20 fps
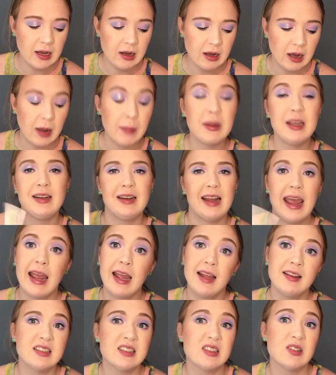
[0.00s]
I mean, A,
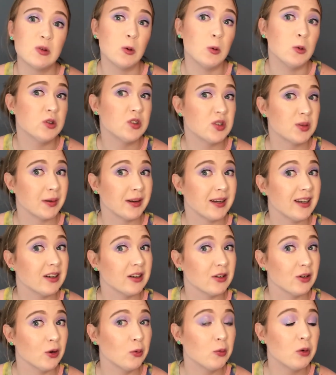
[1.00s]
this is old, so I need a
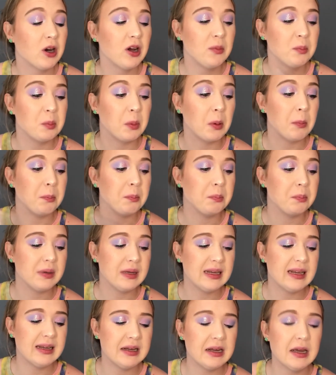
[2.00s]
new one, but
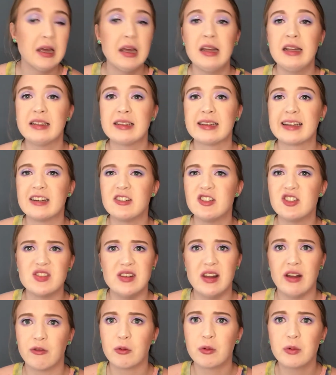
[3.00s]
B, like, I just
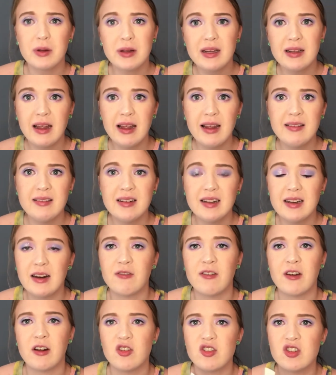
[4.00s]
never really liked it. I
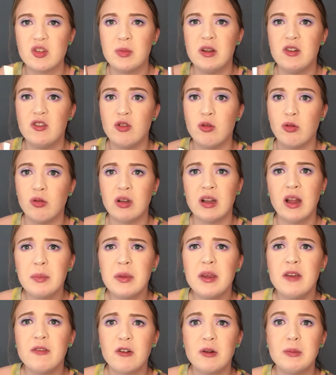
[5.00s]
found it to be too
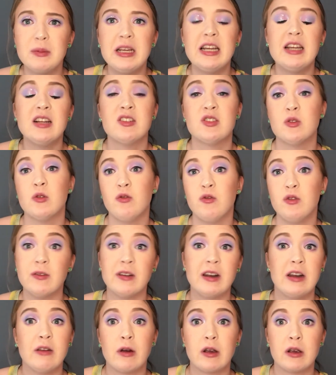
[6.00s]
clumpy for me, so if you have
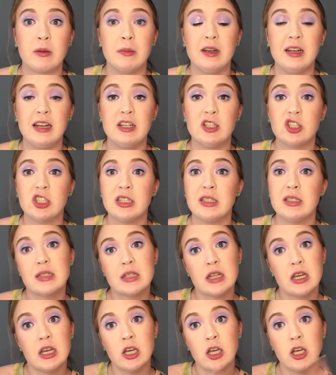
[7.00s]
any recommendations,
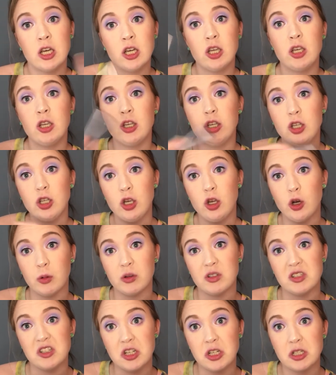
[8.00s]
you know what
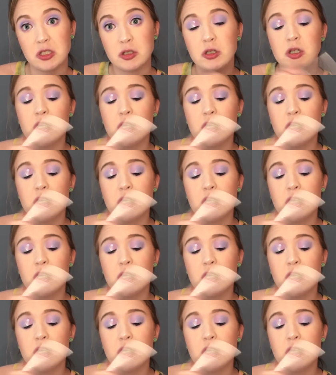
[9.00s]
to do.